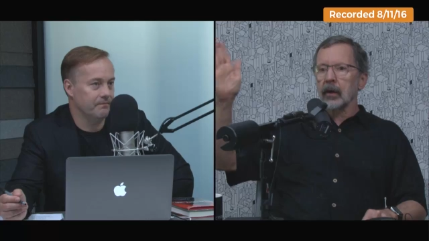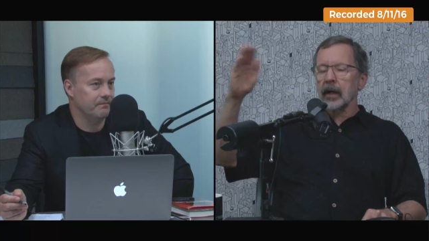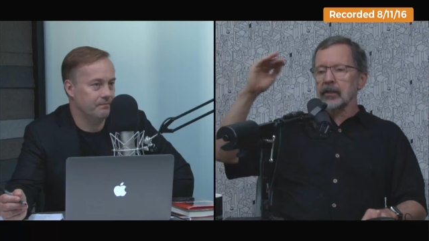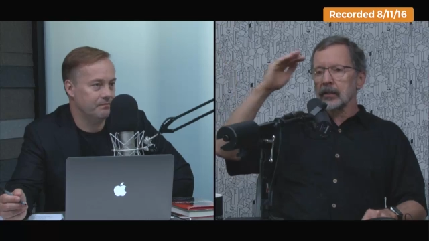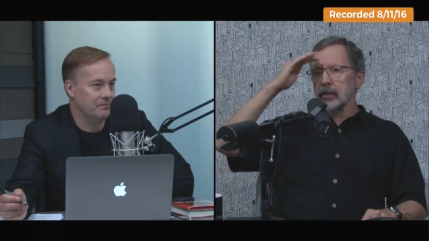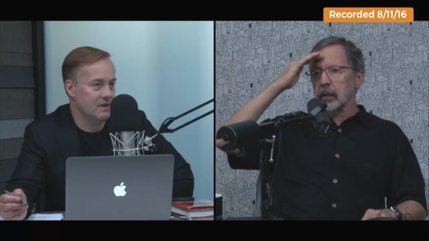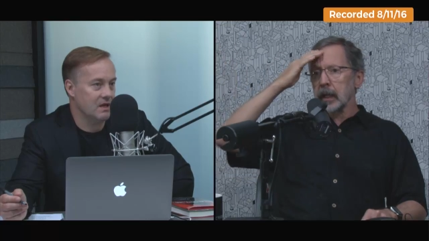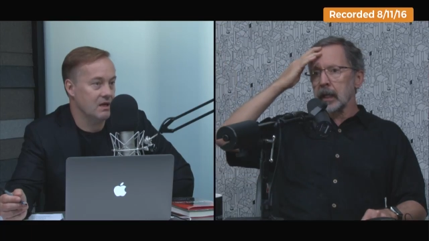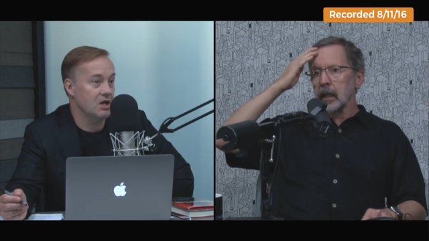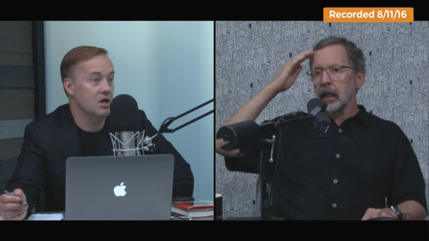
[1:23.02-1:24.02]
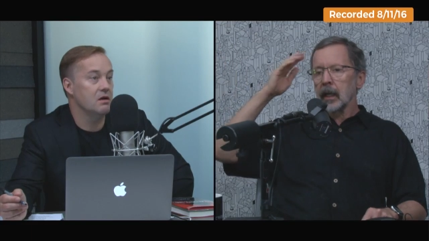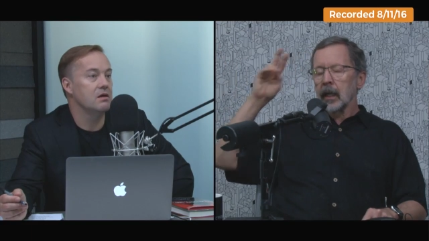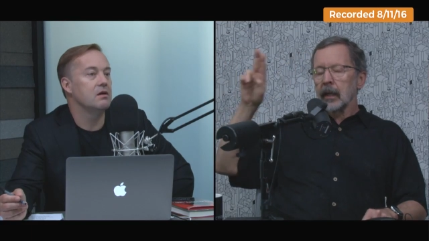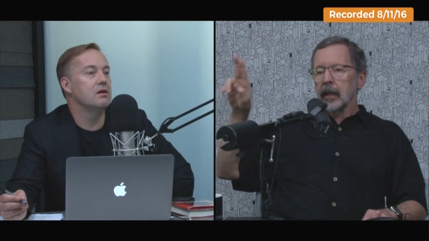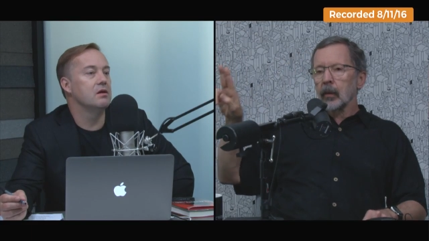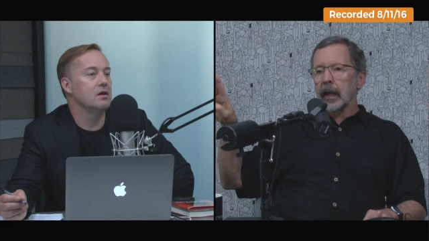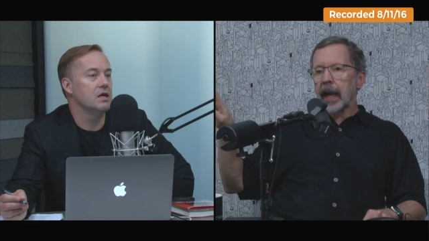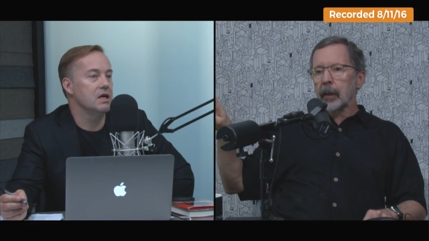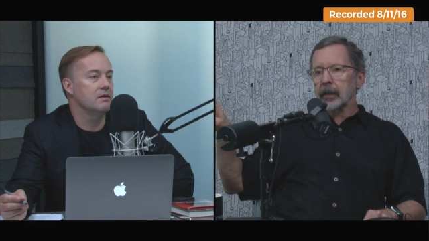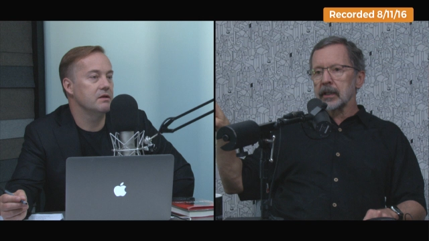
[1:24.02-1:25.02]
Speaker 1: across the screen, then what
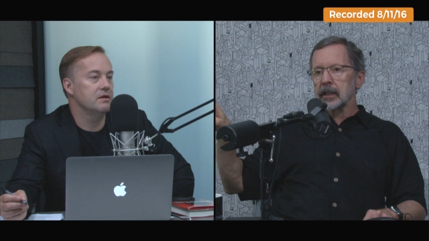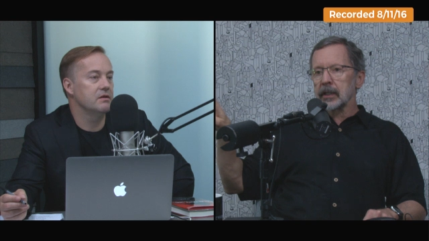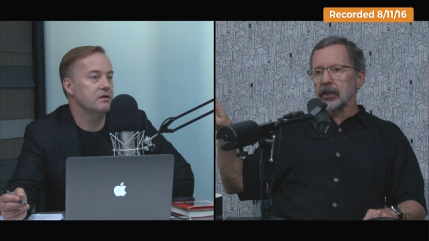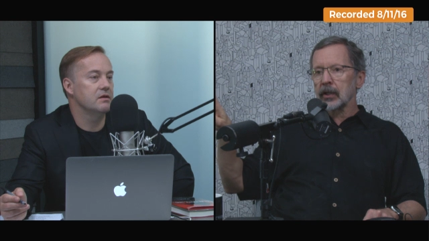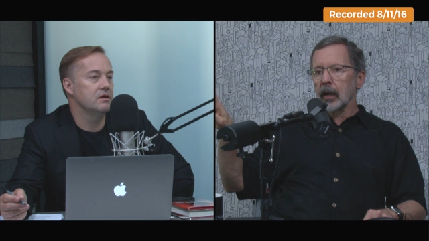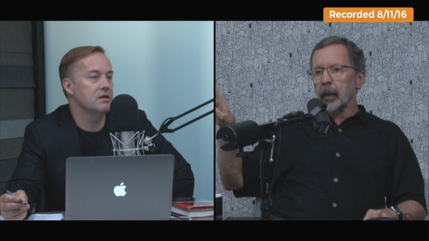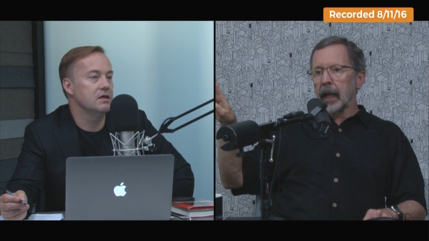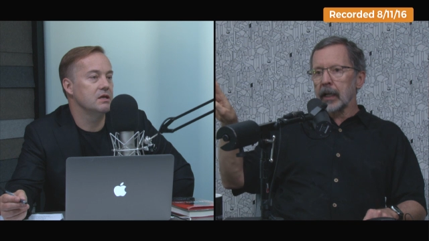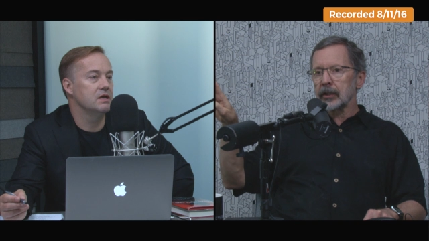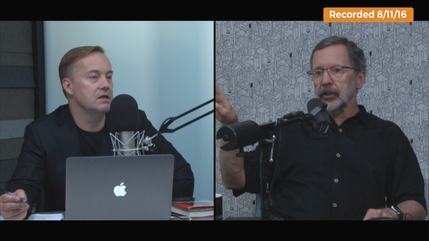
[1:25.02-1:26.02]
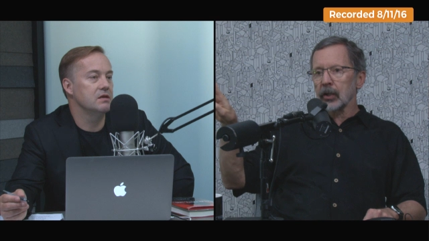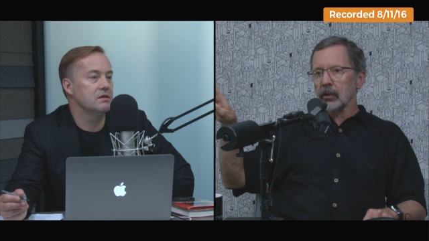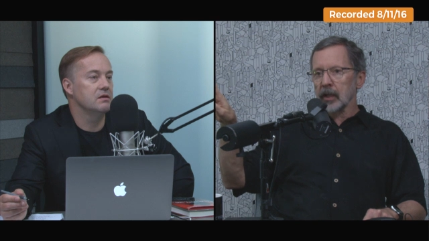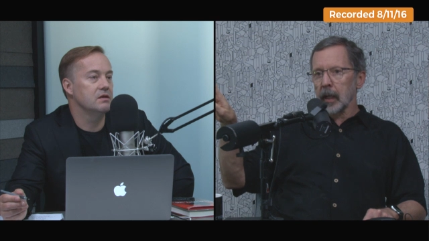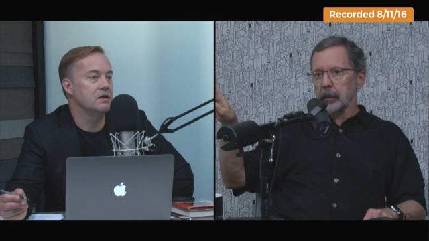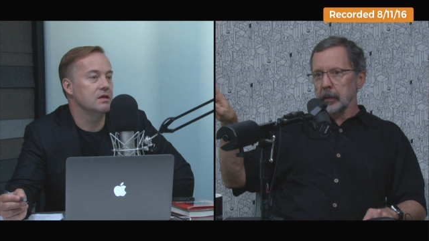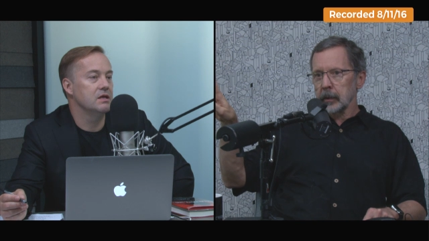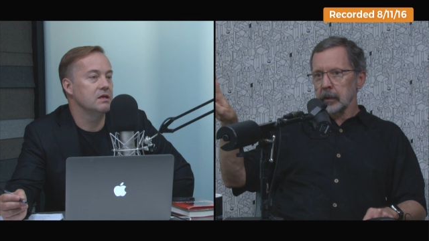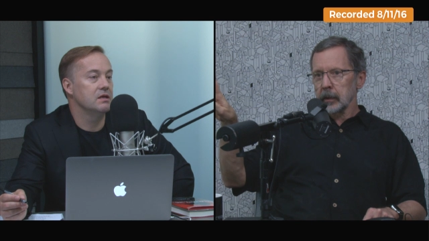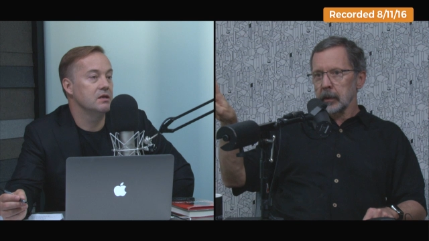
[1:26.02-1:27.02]
happens is a sharp edge shows up
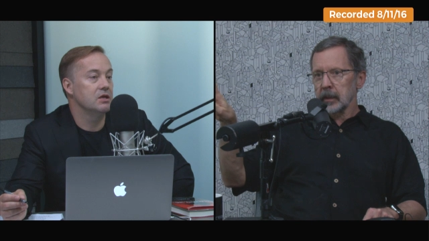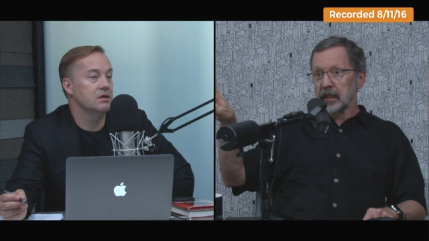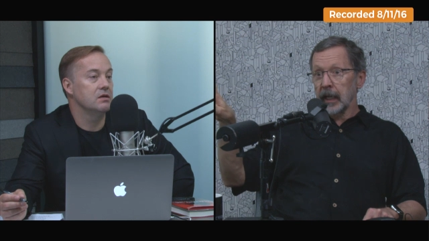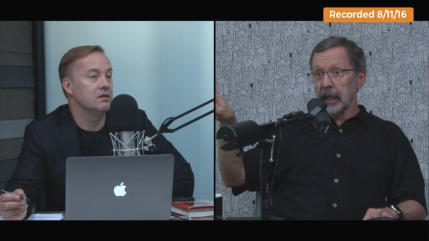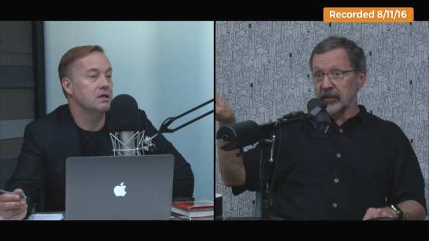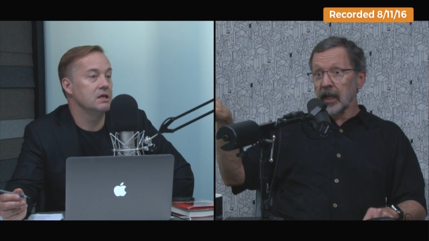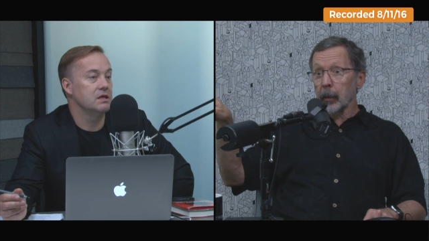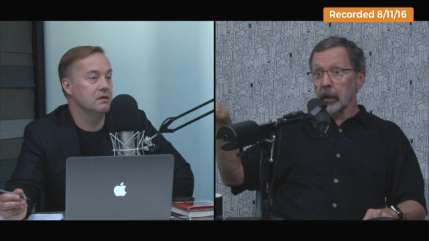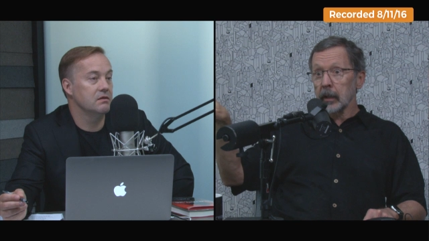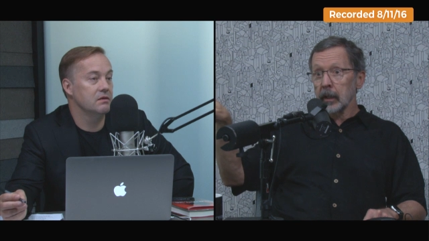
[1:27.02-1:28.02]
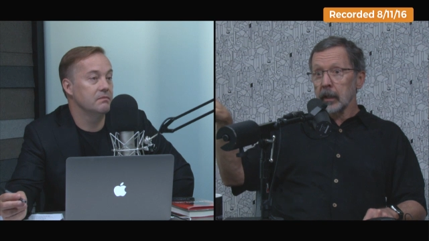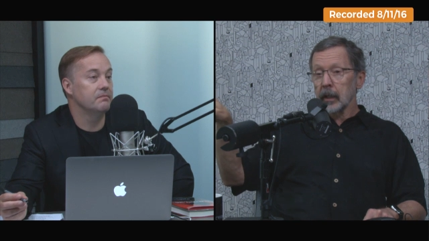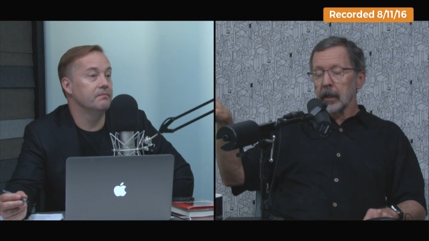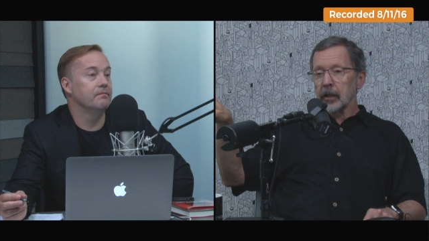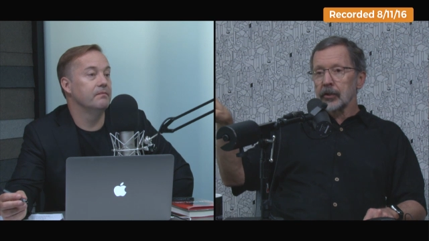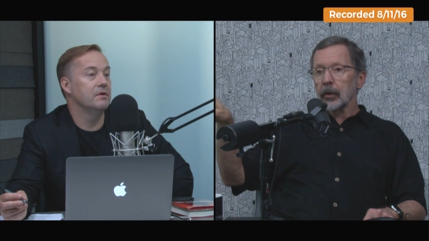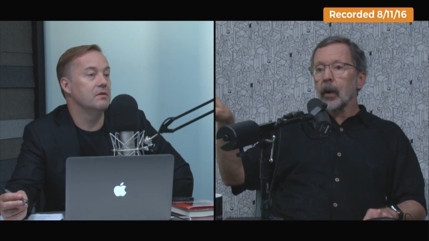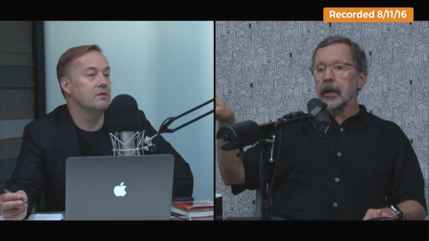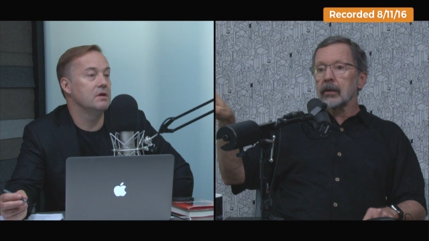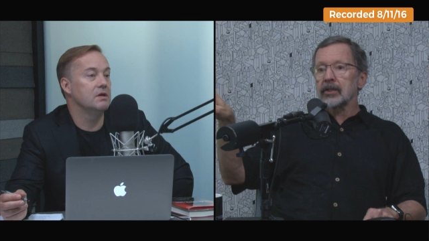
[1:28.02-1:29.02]
and it's doubled. Mm. So
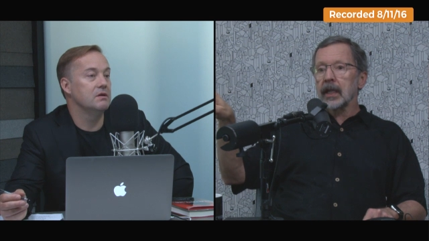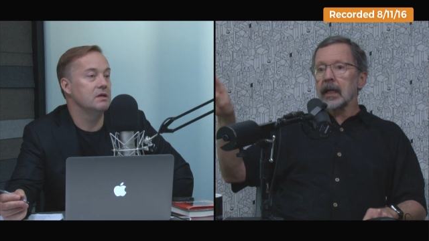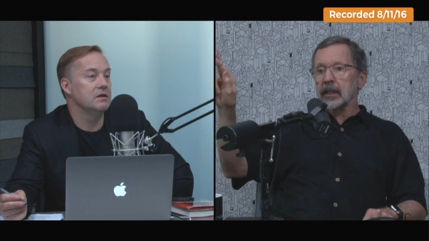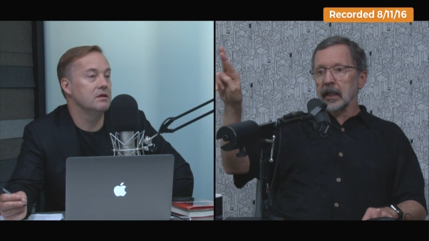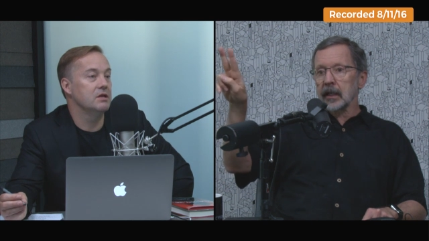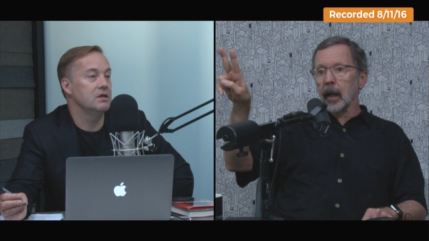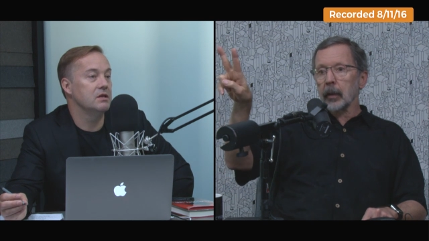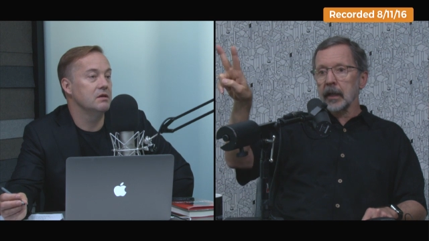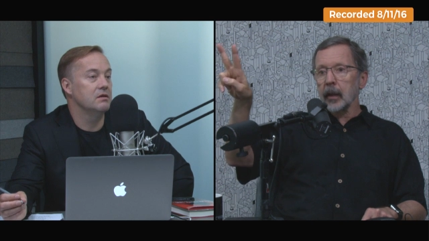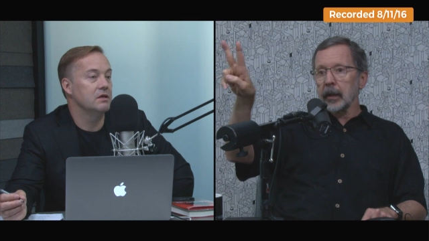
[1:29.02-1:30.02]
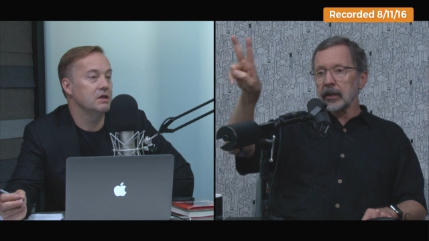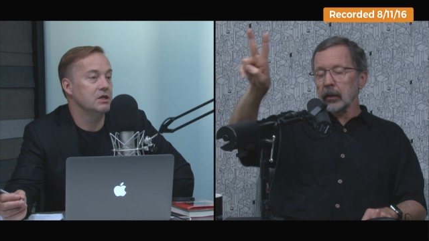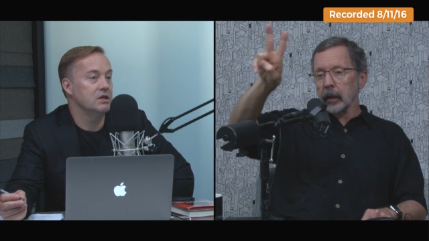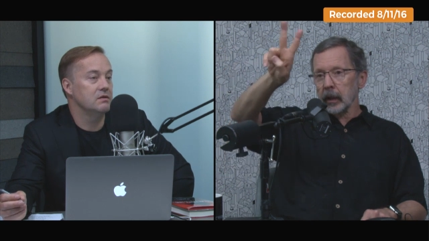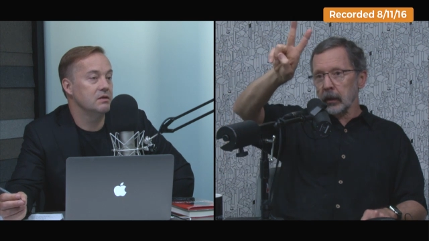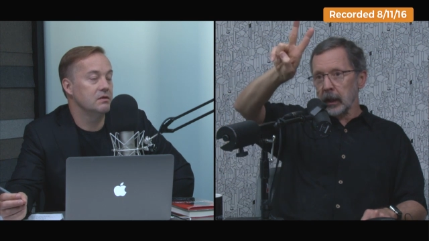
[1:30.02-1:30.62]
what you see is a doubled image going